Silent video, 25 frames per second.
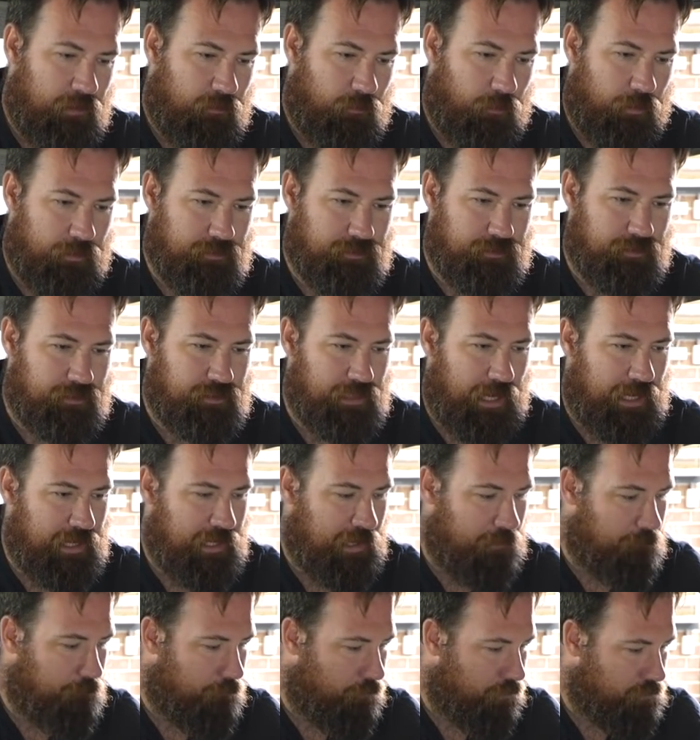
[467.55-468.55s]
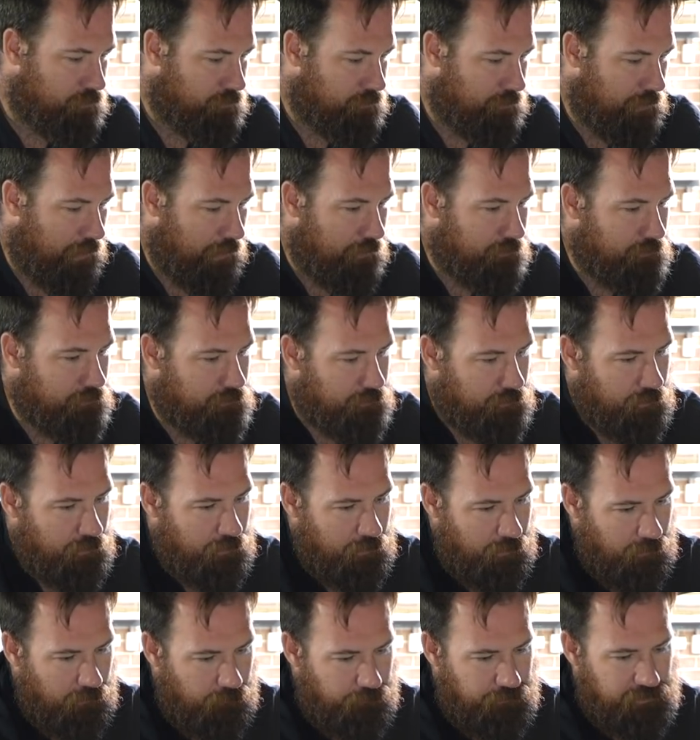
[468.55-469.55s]
Whereas the JDM version has
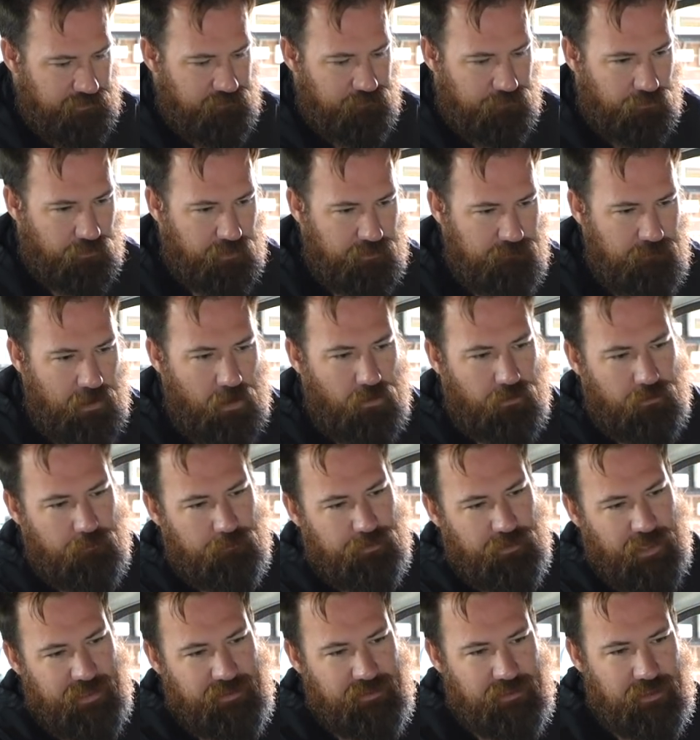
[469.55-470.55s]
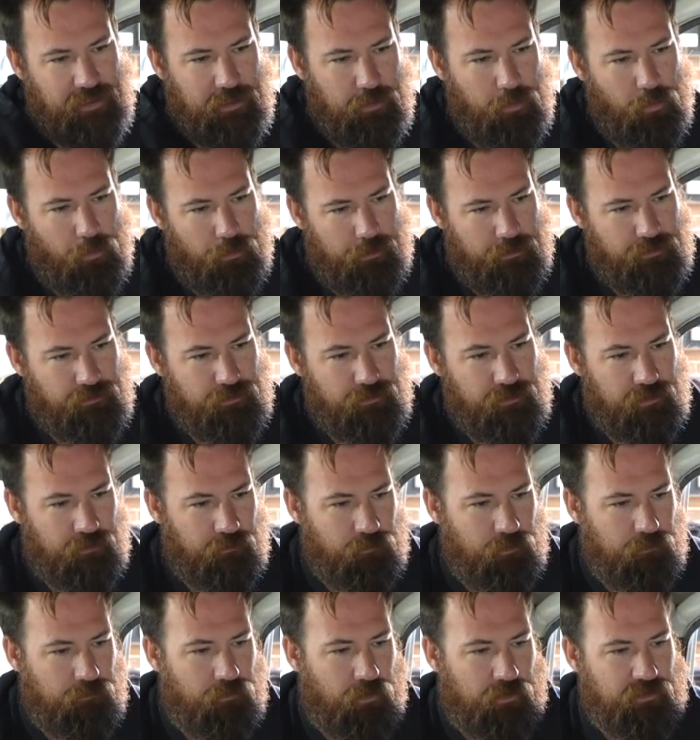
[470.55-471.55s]
this fully molded plastic quarter
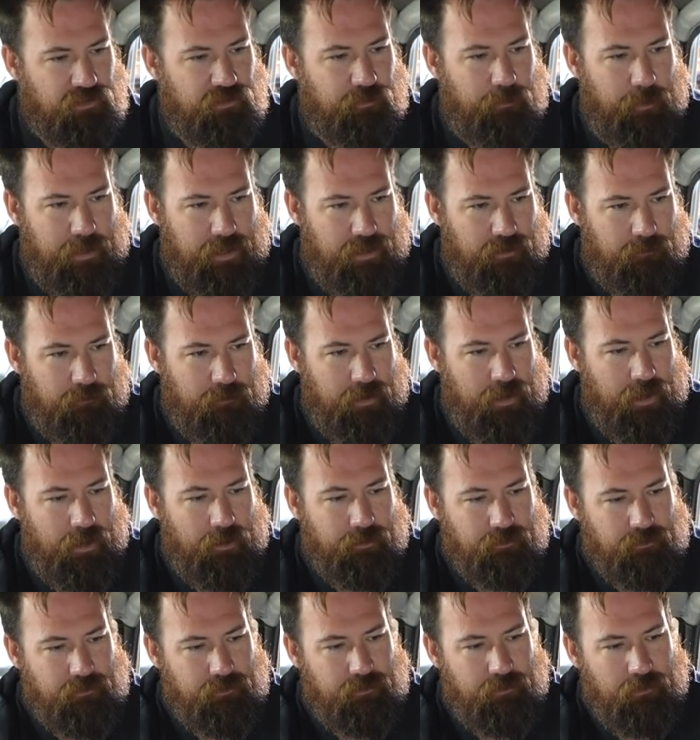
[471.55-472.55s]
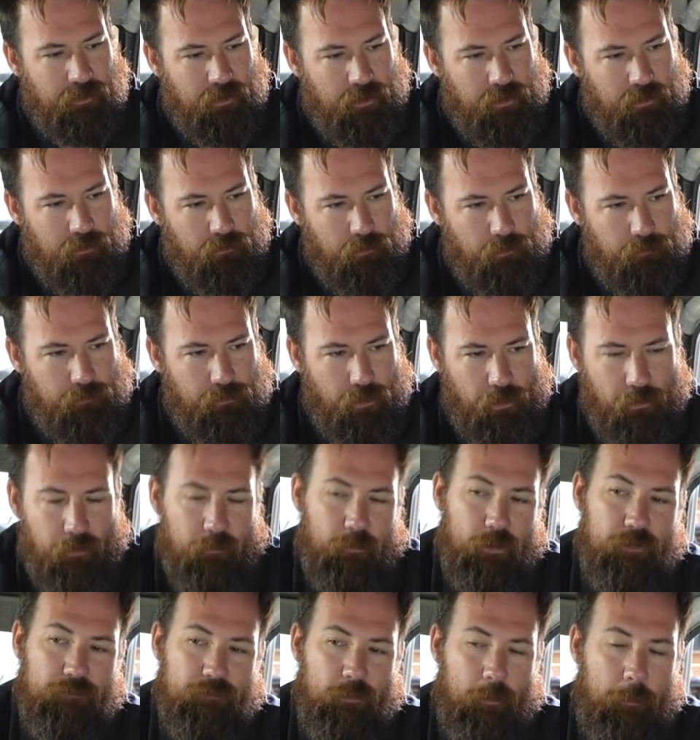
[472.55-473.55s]
trim. We've got speaker mounts. We've got a
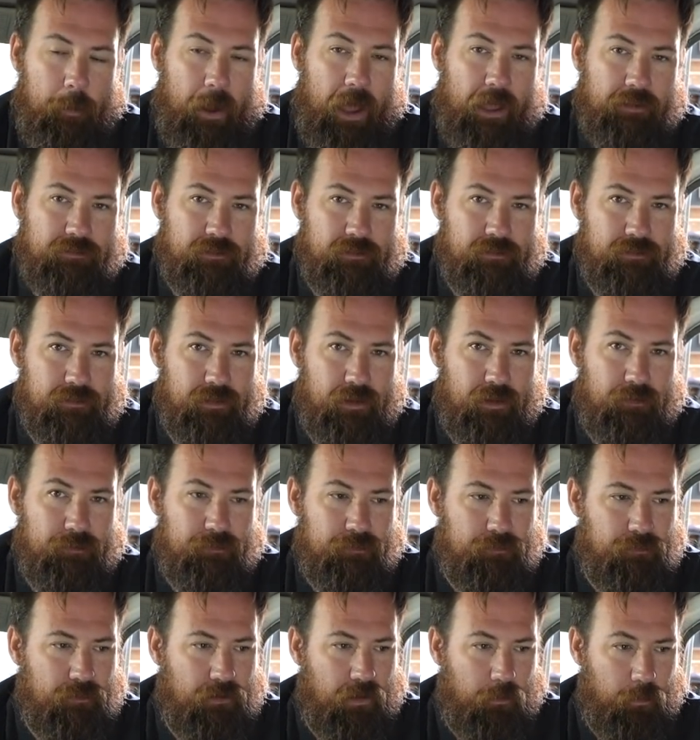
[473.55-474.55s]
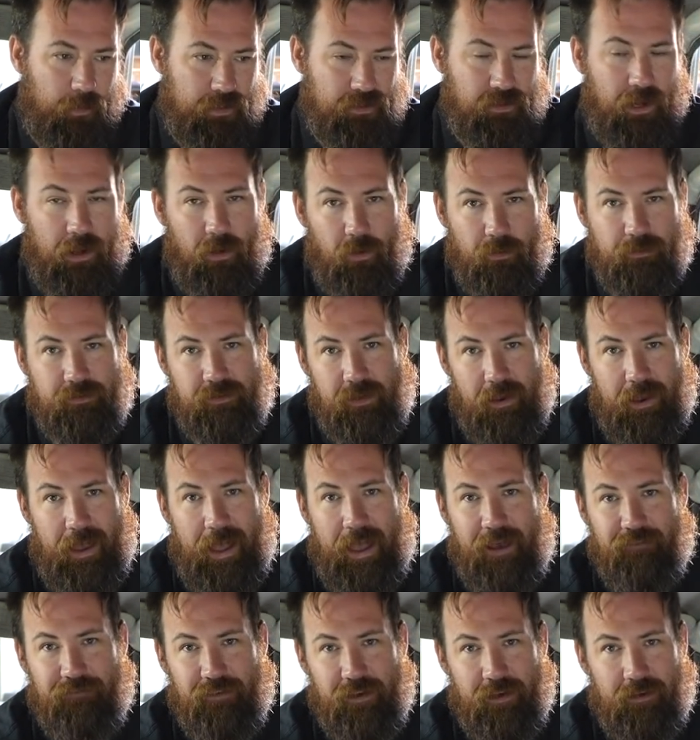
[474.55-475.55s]
removable parcel shelf, which I also
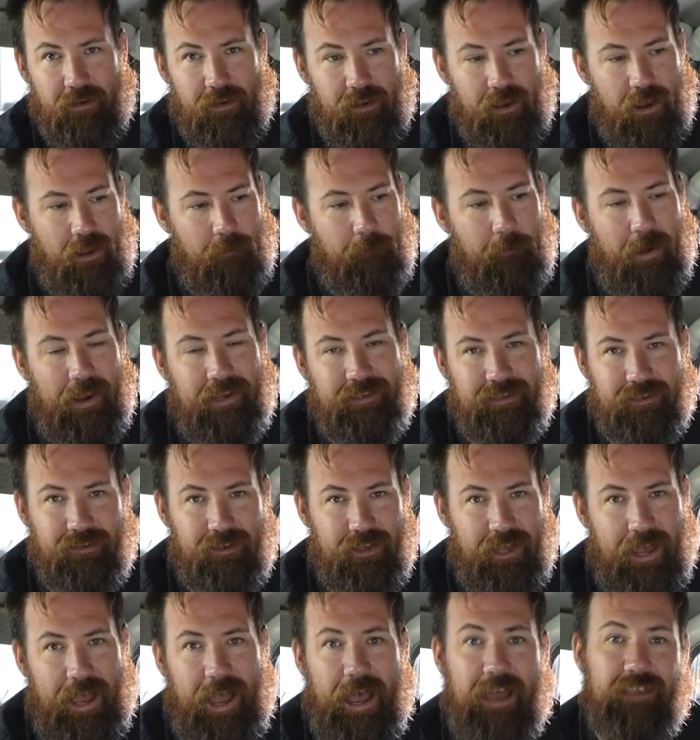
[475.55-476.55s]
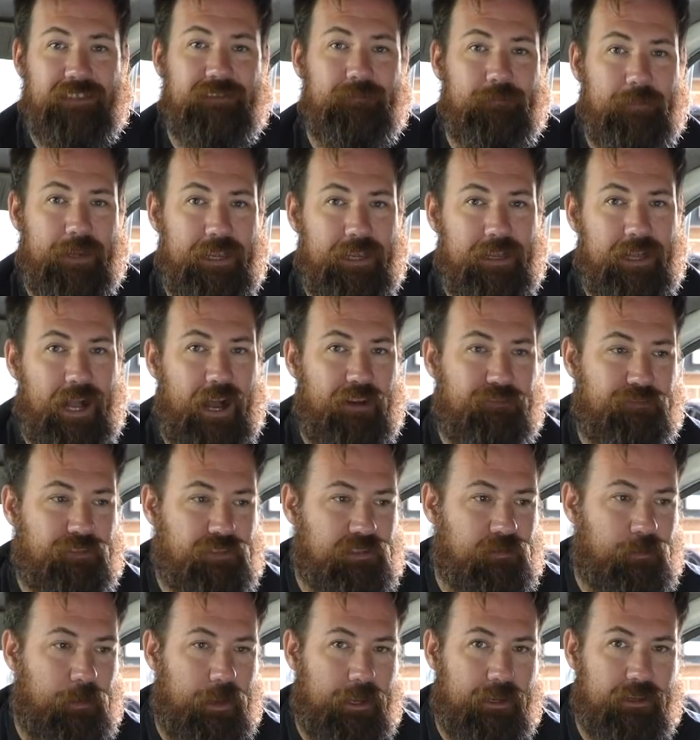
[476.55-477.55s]
have, and amazingly it hasn't been cut for
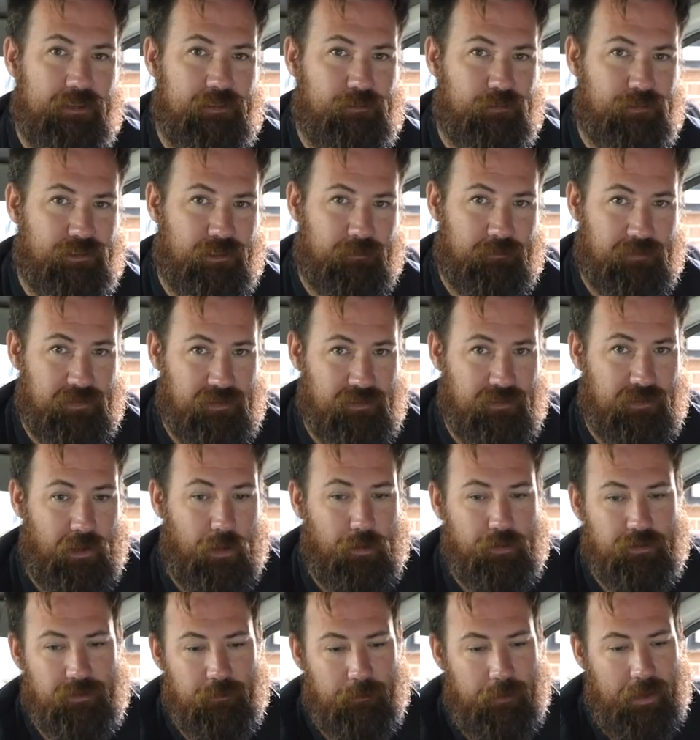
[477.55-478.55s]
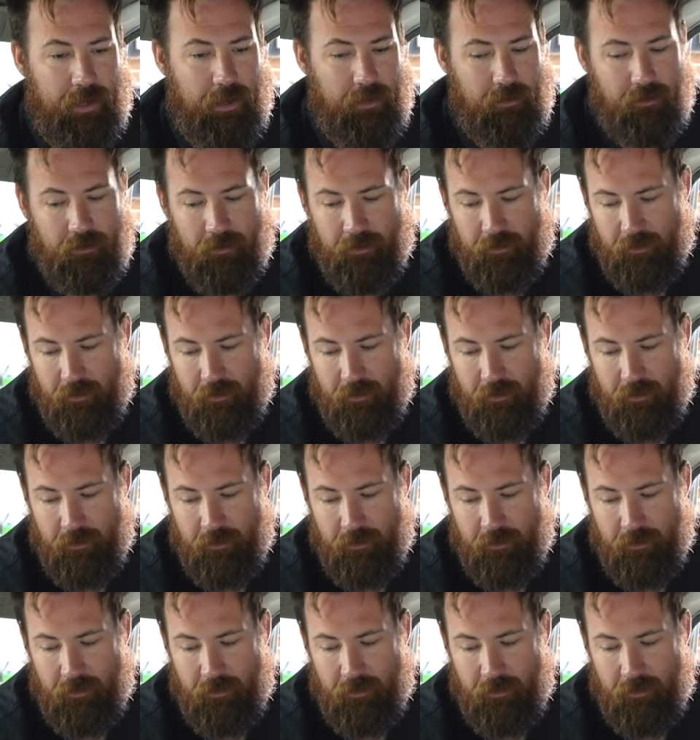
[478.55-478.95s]
speakers, which I'm stoked about.